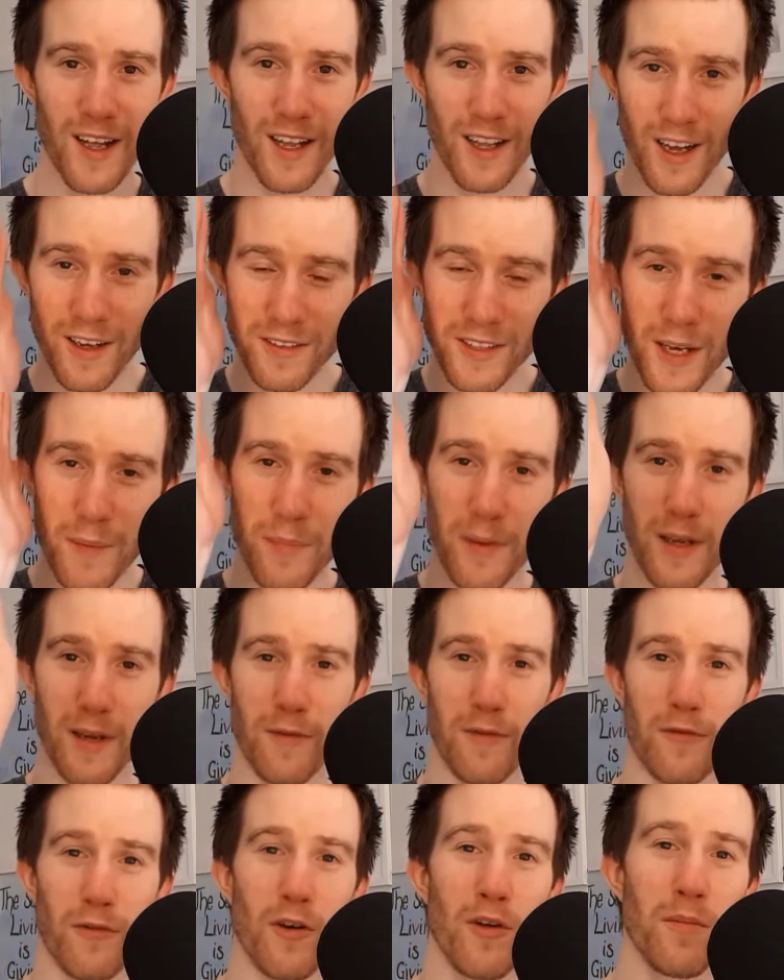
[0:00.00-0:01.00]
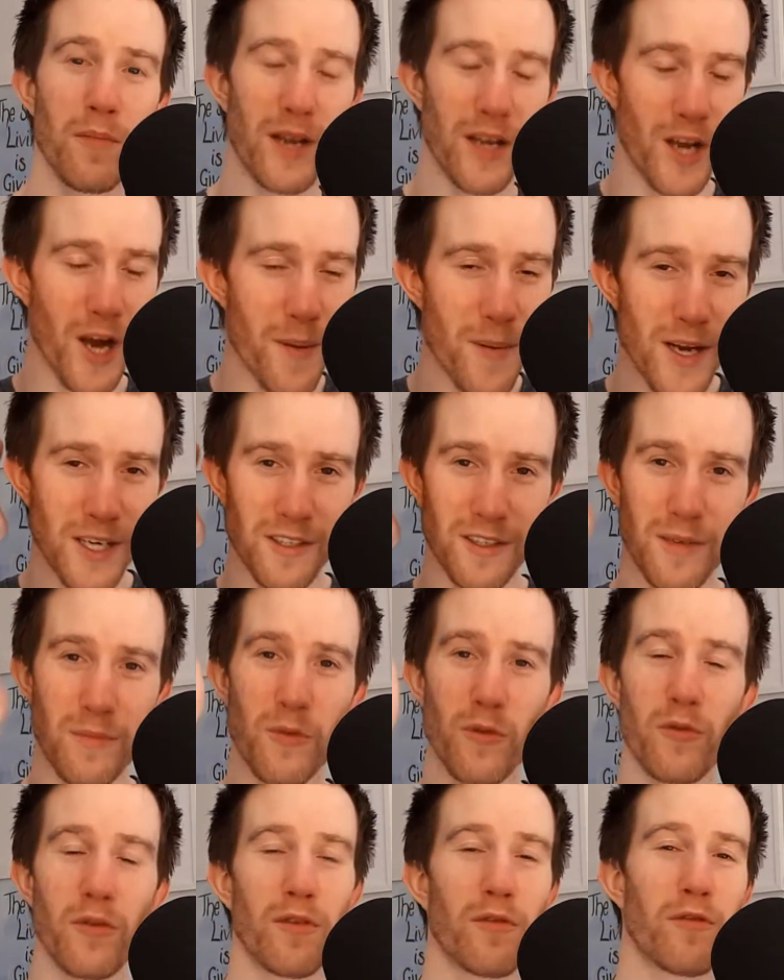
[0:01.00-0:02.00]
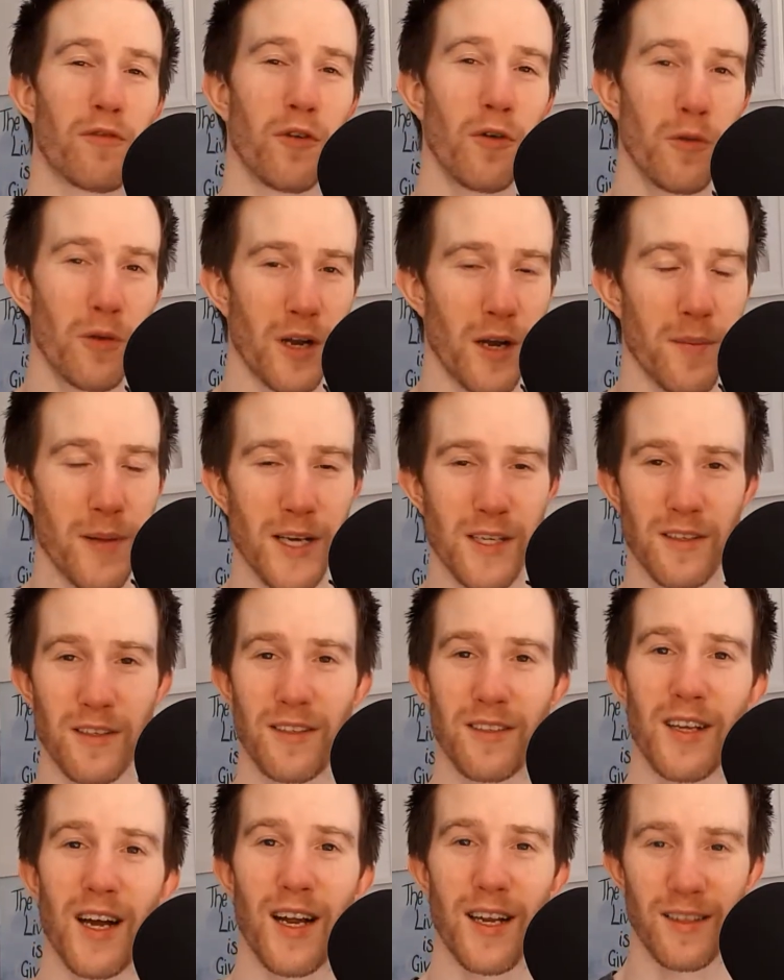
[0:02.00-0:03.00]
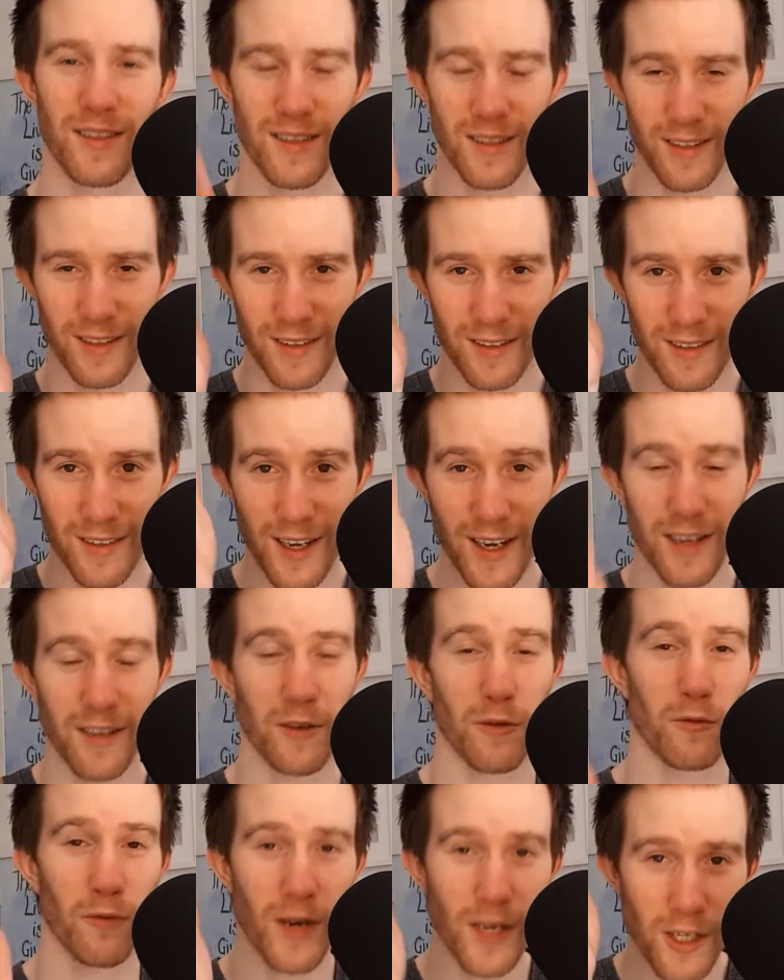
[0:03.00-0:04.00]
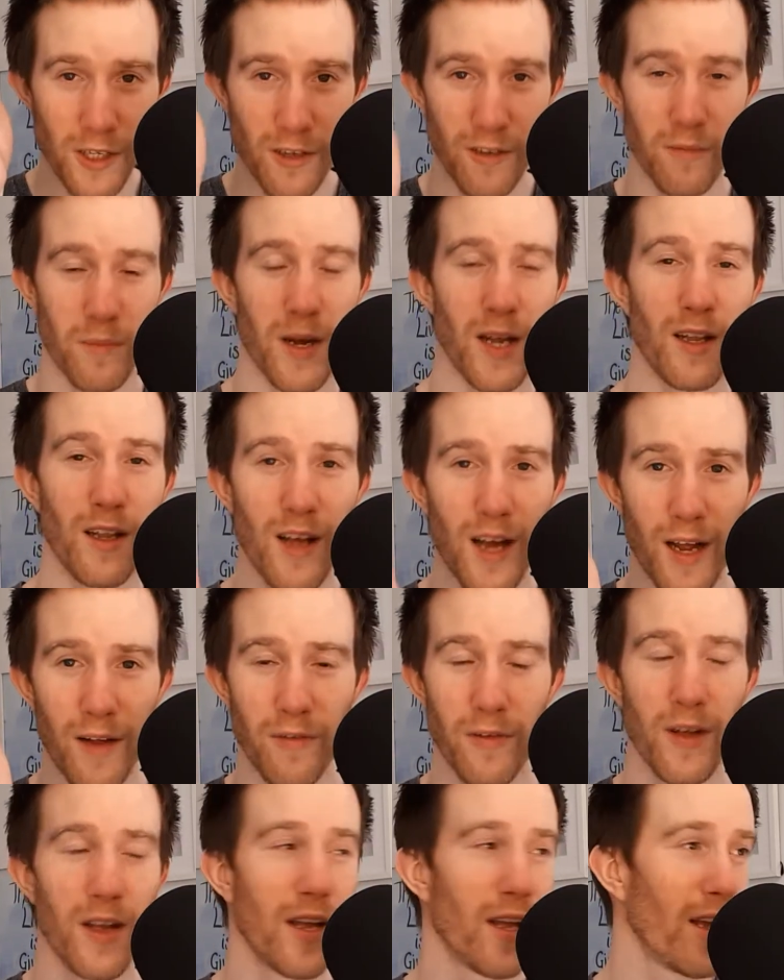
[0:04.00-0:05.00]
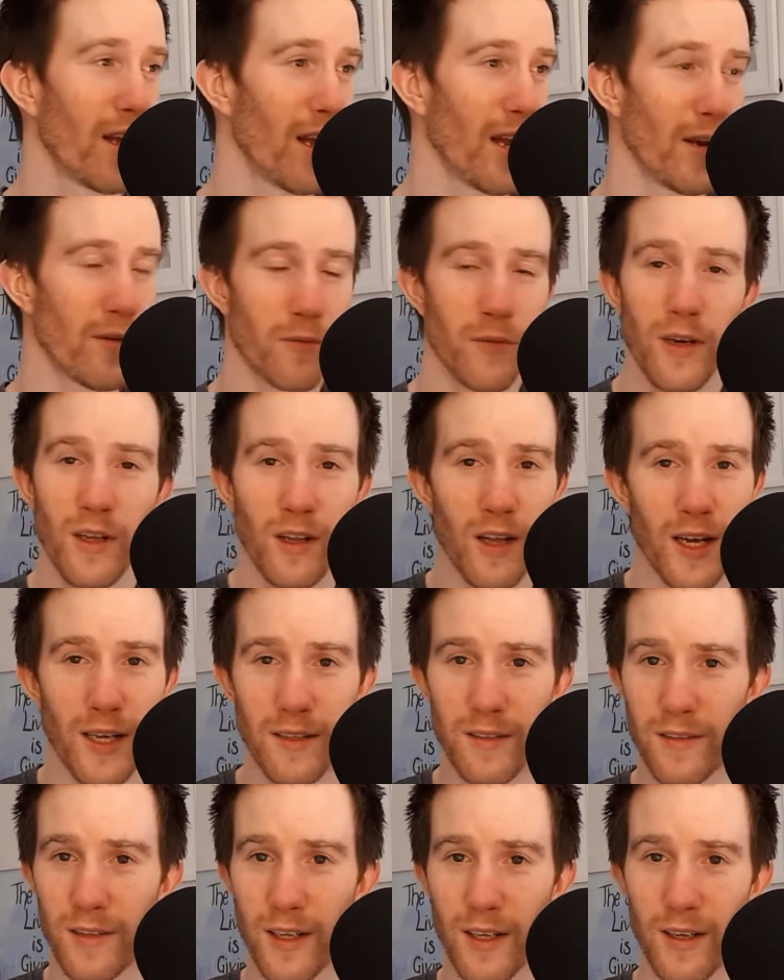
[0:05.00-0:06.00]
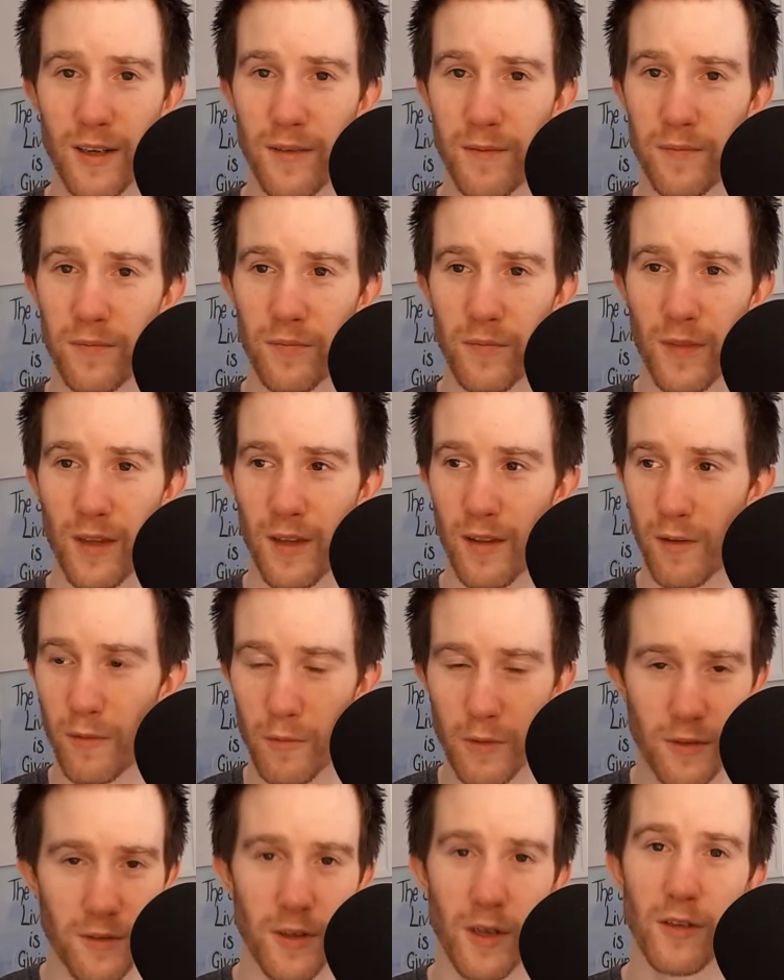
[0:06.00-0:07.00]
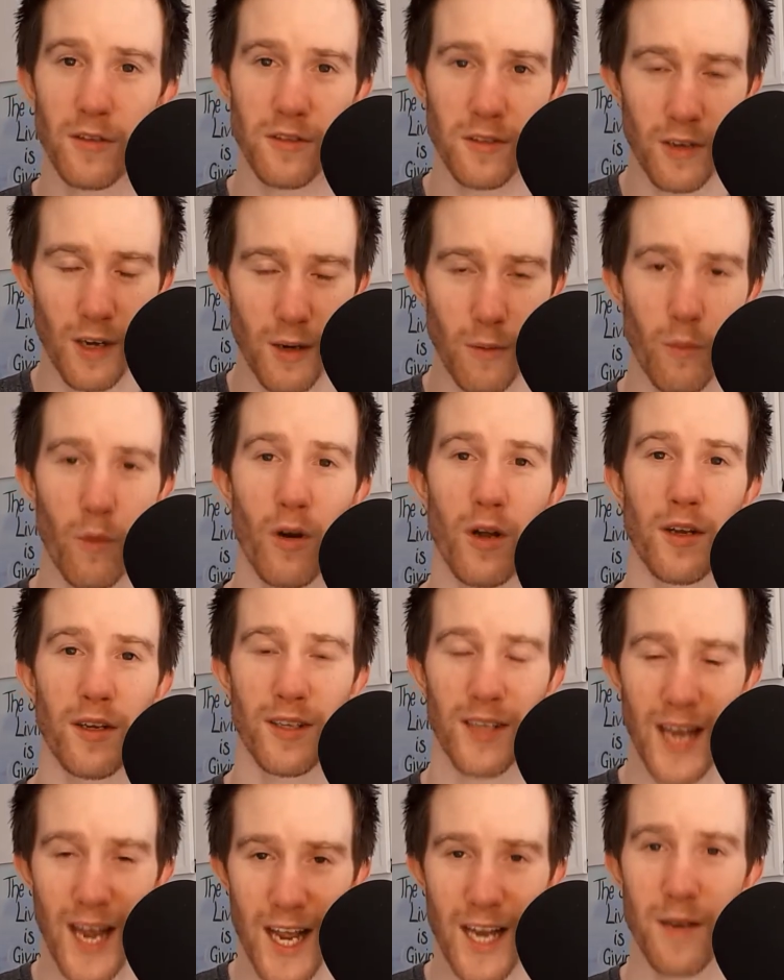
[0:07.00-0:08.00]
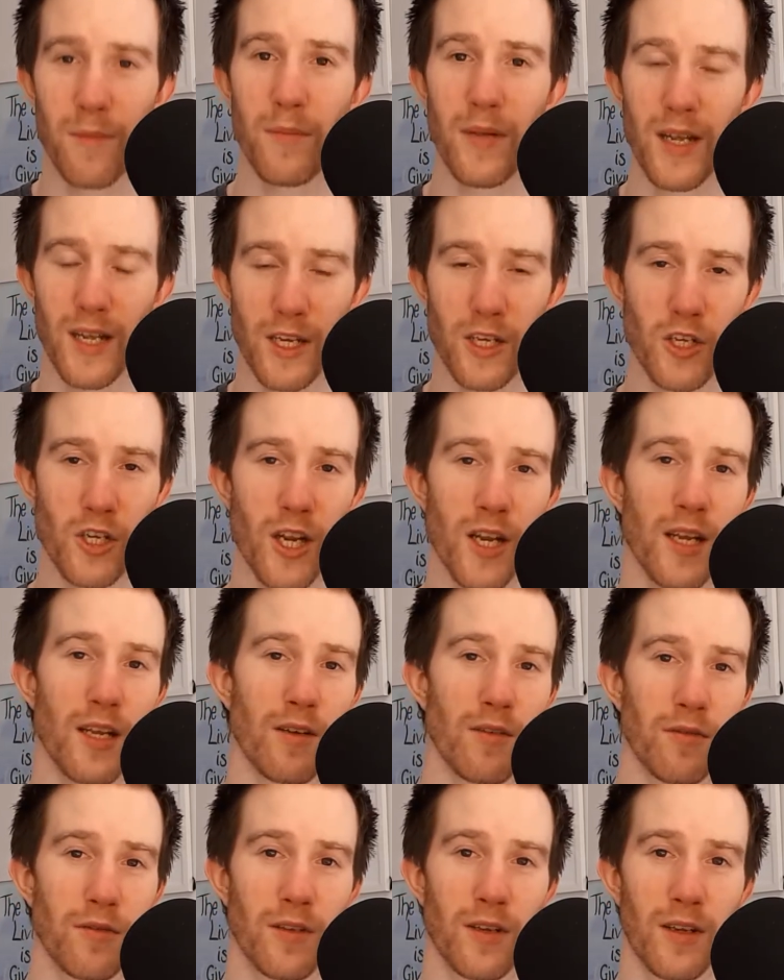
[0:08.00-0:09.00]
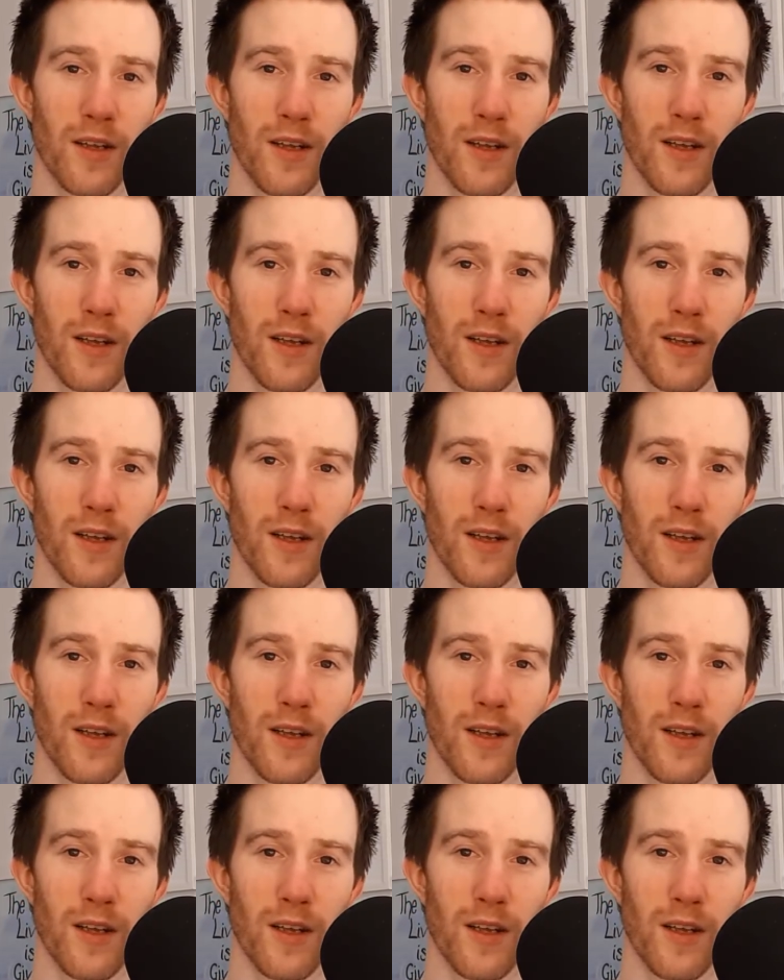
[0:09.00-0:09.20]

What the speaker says: Life's happening from me. I'm actually moving forward. I'm actually starting to take direction of my life and realize that the results that I want can be achieved.